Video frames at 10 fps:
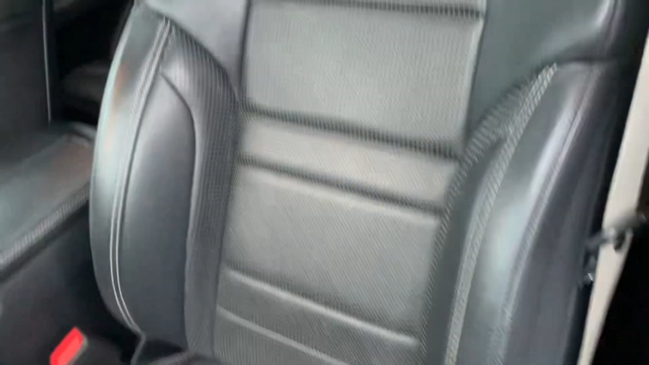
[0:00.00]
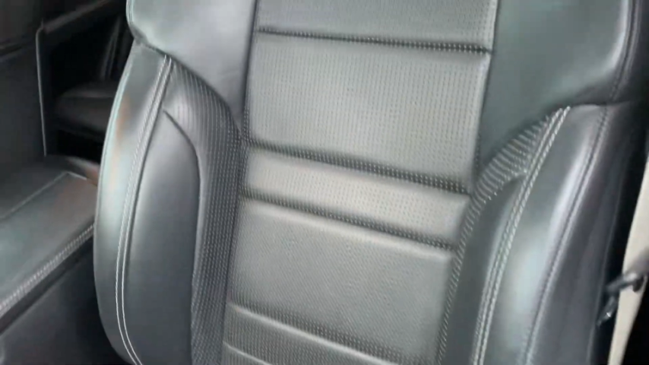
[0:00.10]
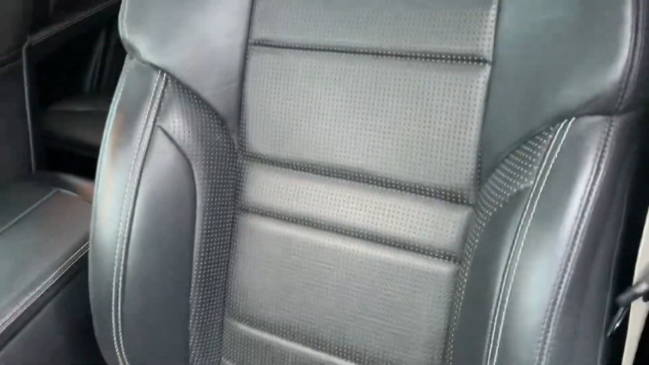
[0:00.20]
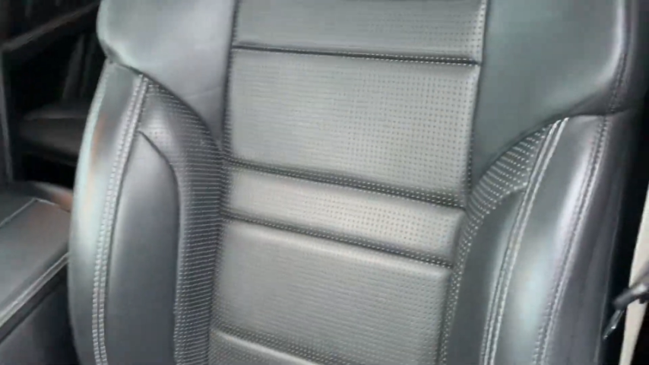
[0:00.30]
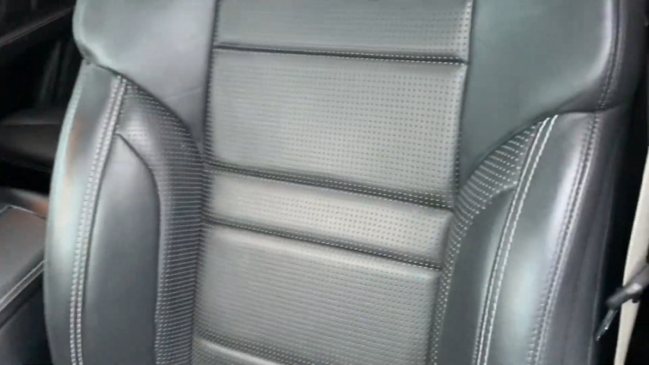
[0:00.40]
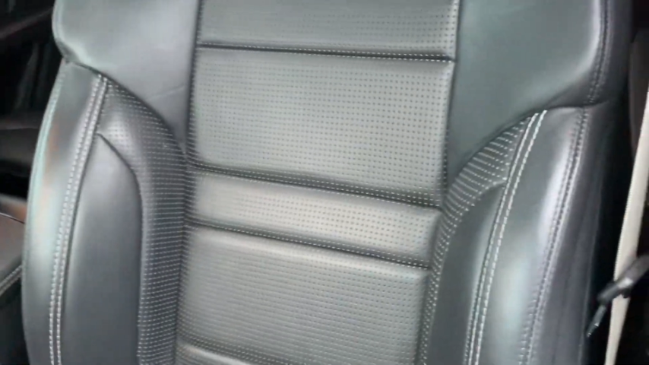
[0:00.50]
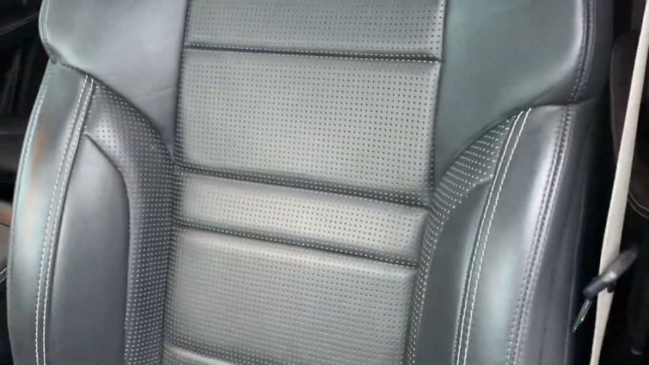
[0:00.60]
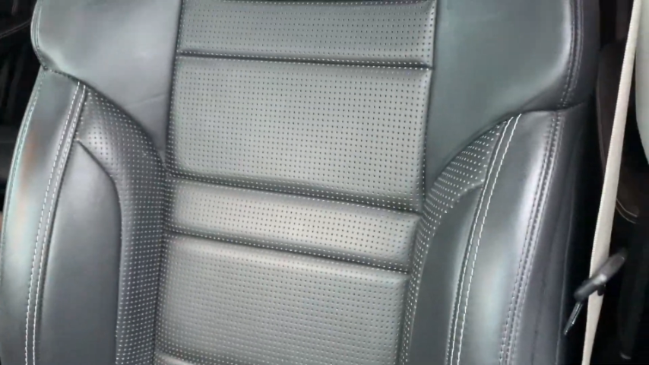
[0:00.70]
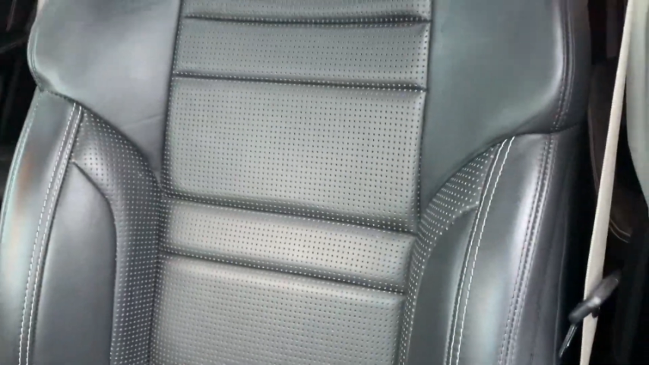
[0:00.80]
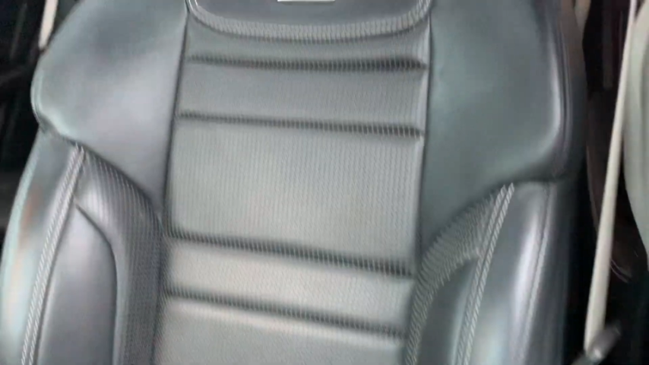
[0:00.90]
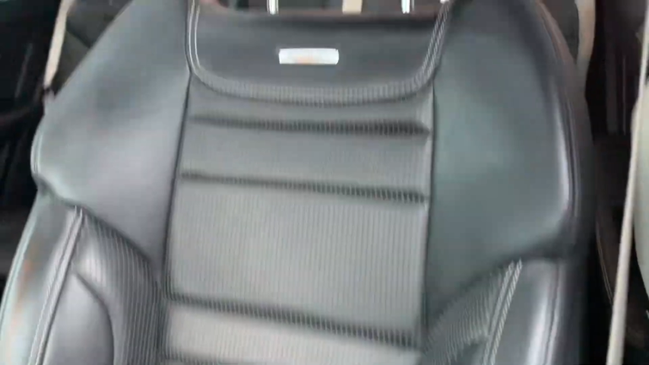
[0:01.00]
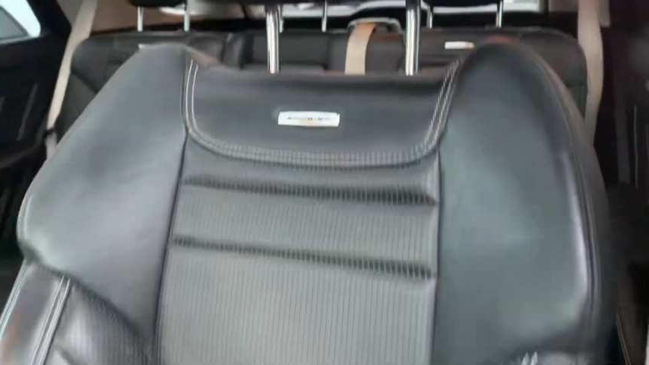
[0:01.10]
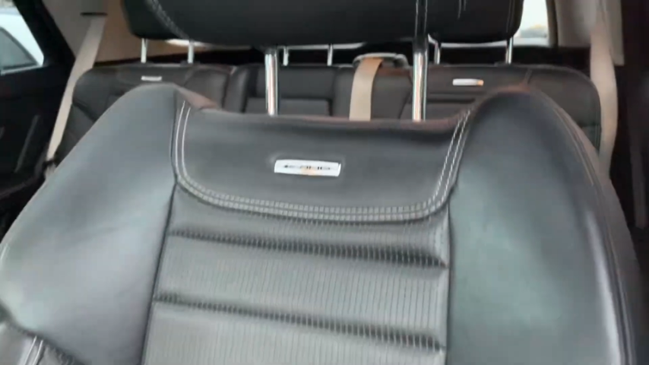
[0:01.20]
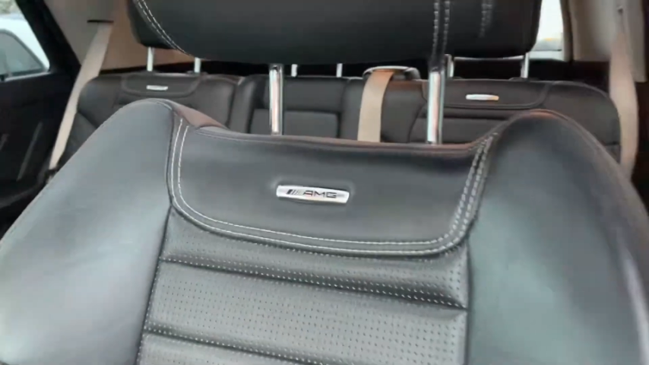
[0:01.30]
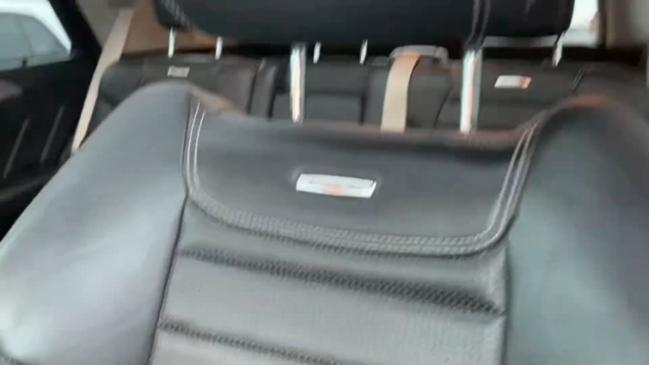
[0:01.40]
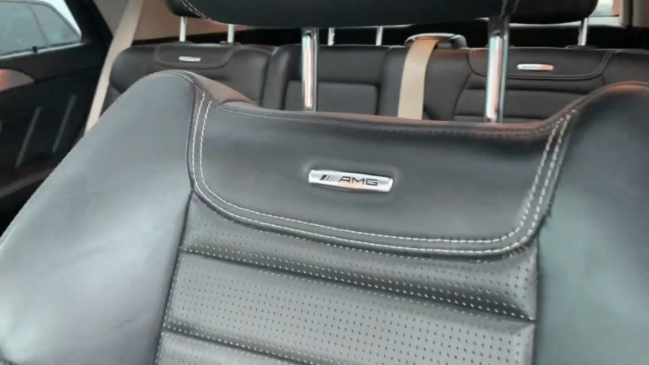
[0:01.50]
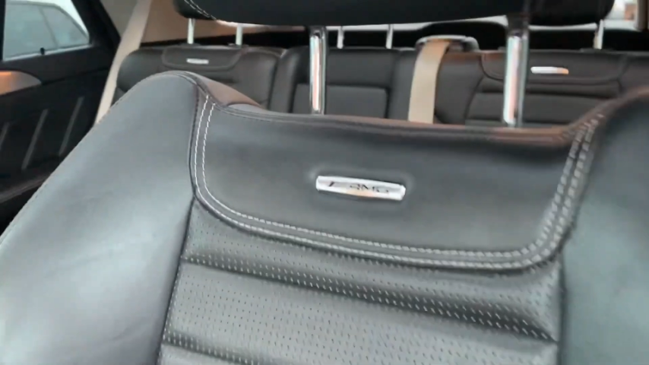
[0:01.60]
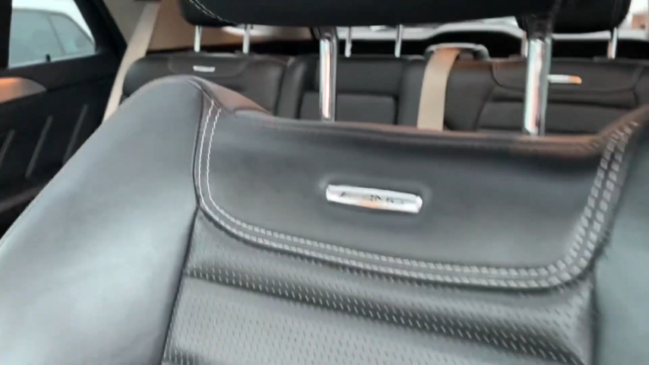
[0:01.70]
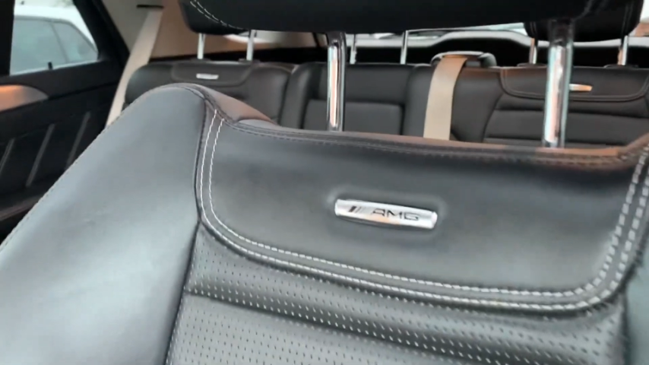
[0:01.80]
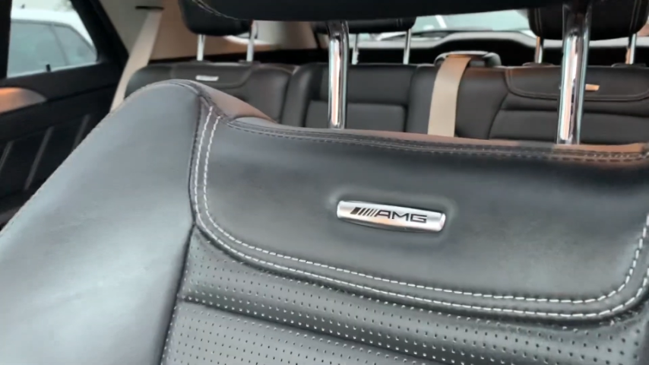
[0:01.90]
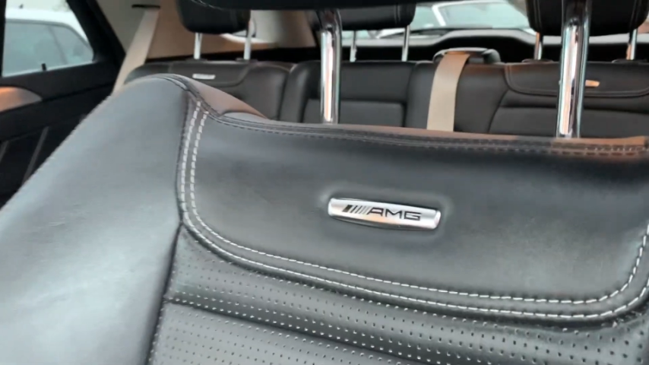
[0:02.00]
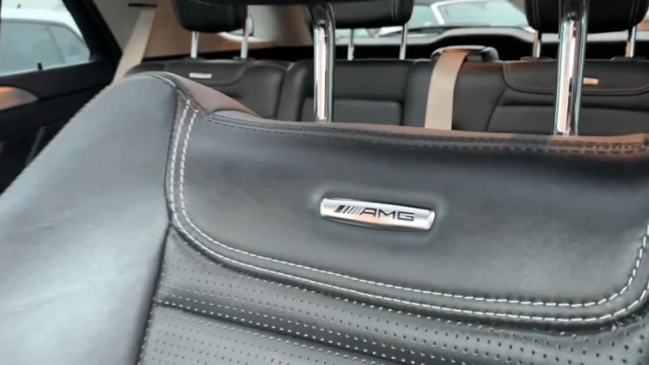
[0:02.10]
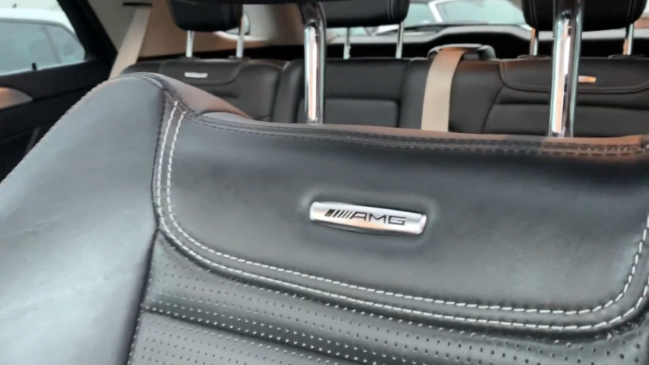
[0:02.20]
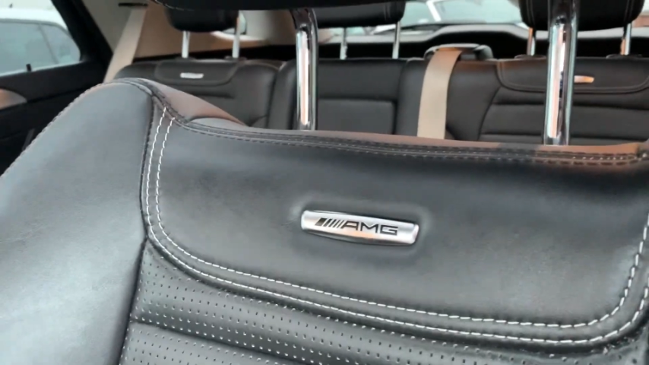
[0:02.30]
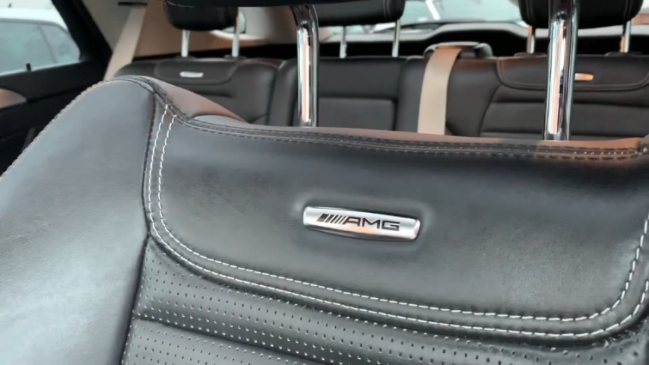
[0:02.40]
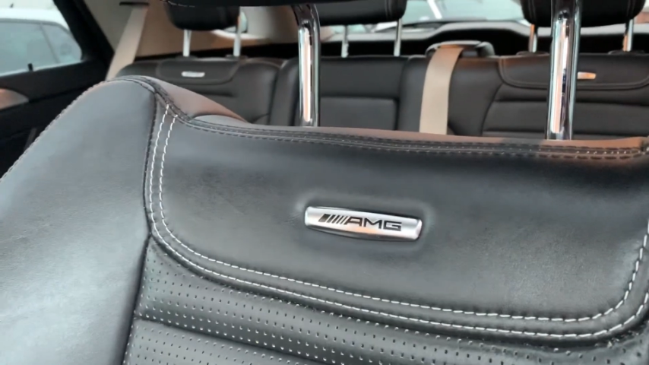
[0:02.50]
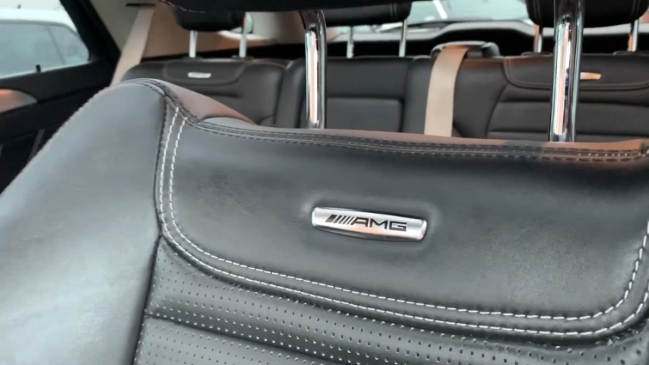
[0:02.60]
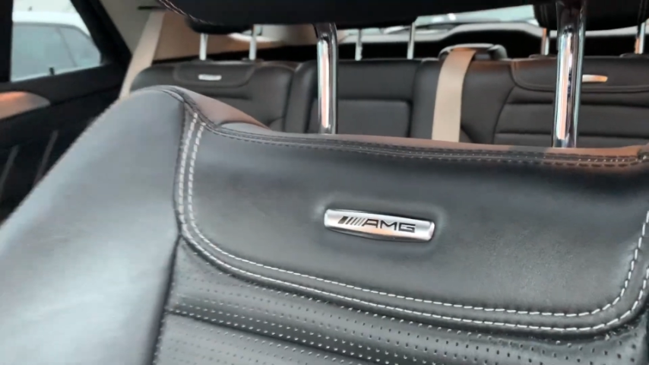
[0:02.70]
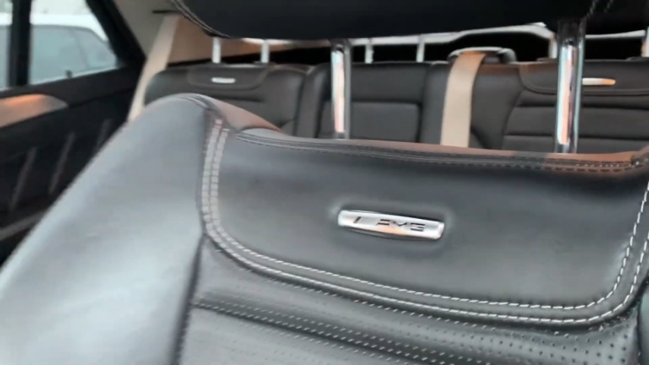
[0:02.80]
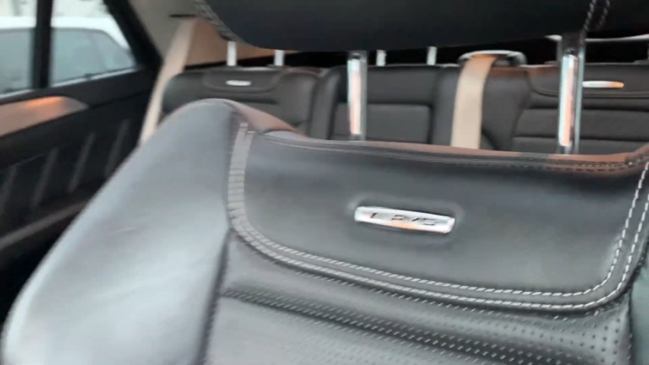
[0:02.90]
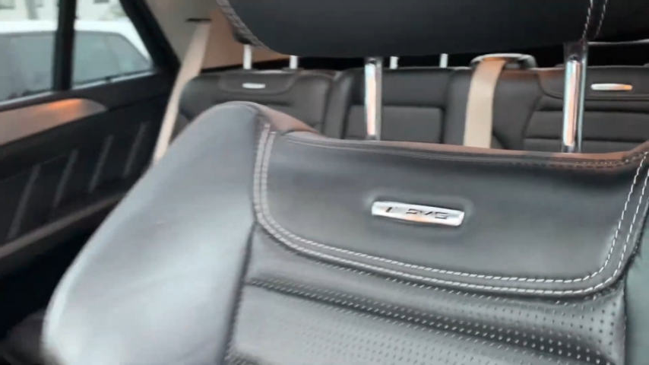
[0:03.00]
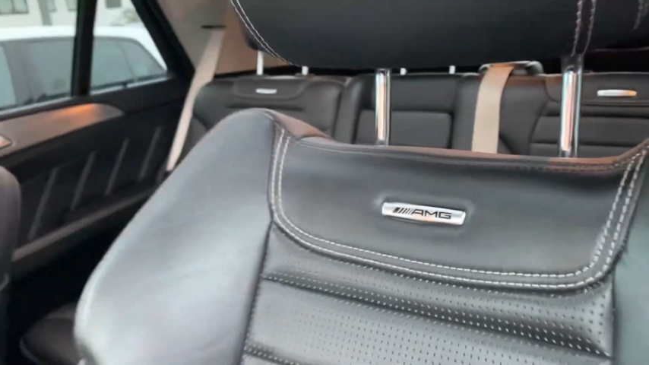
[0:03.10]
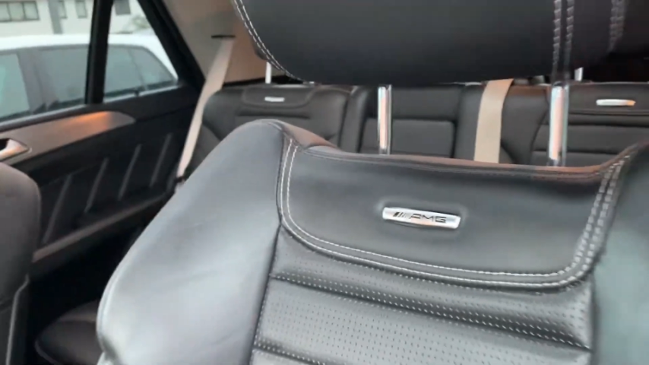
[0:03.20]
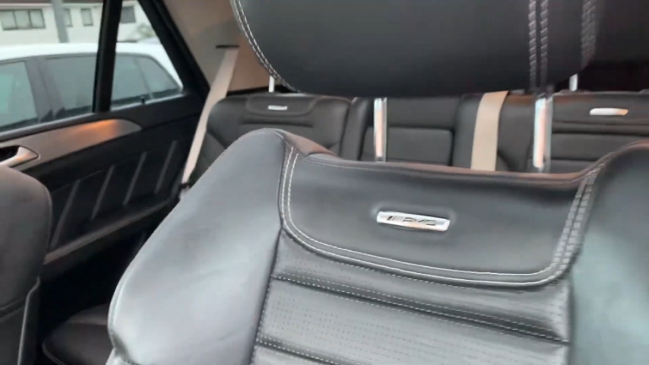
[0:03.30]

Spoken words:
[unreadable: no face in view]